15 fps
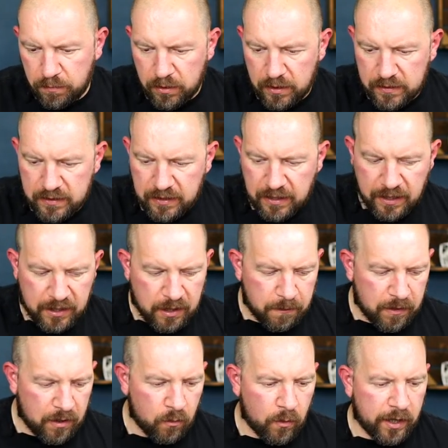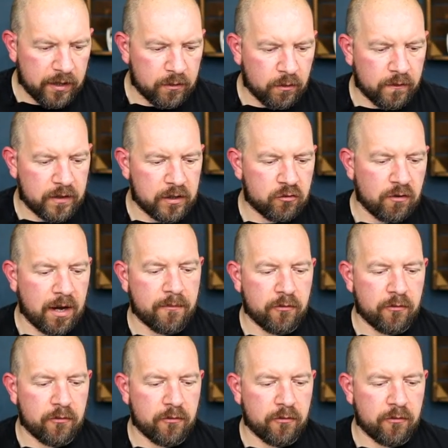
put a tiny bit of white over the dry